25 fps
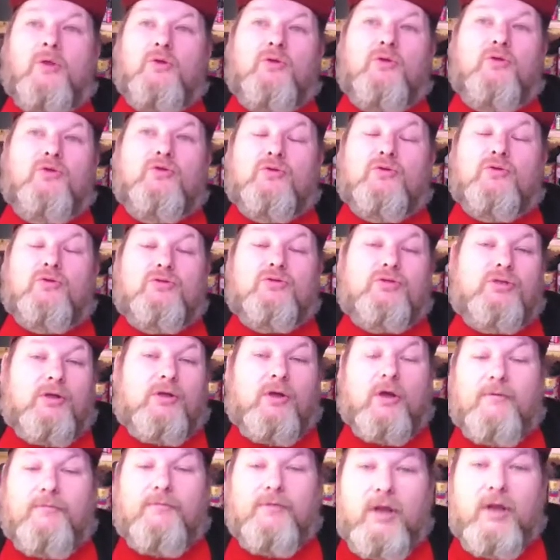usual
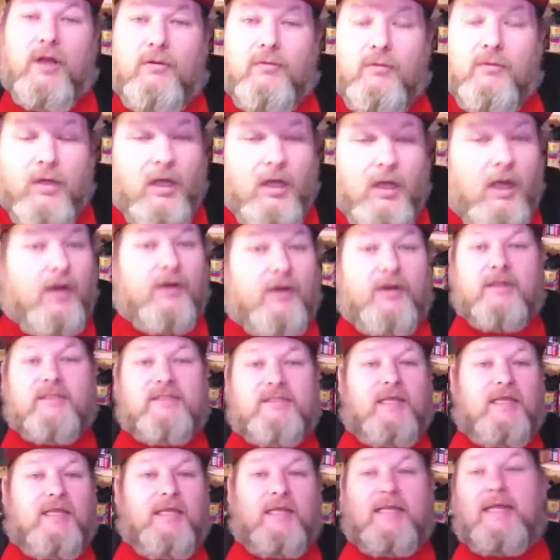scenario. I'm going to
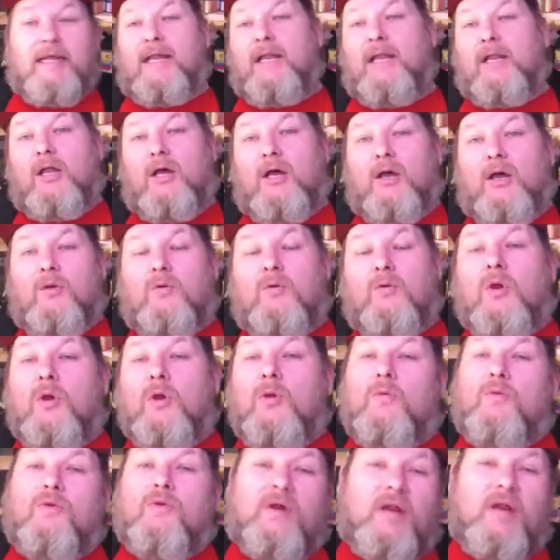take you down low.
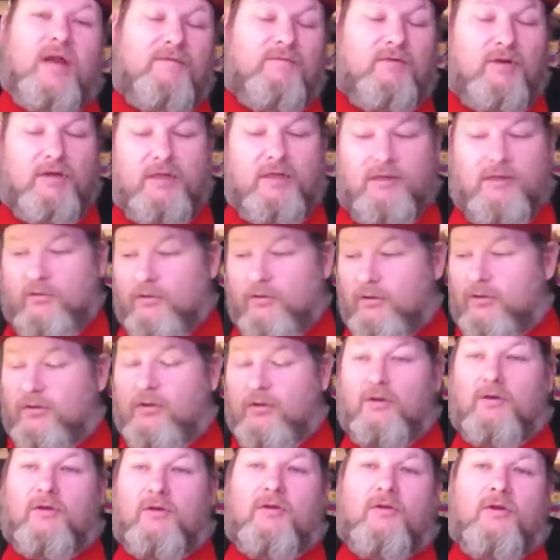We're going to have a little
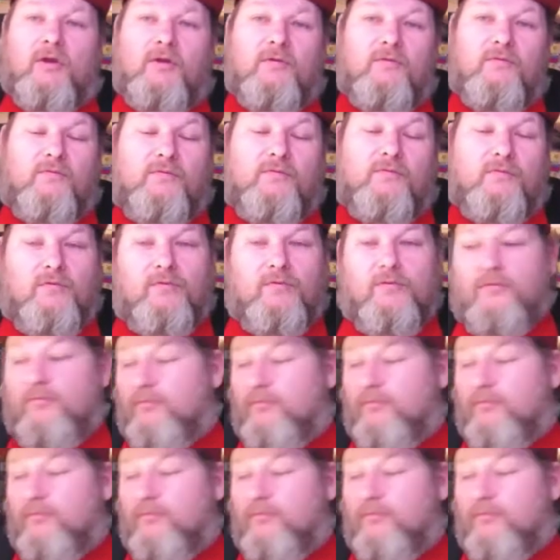look, go through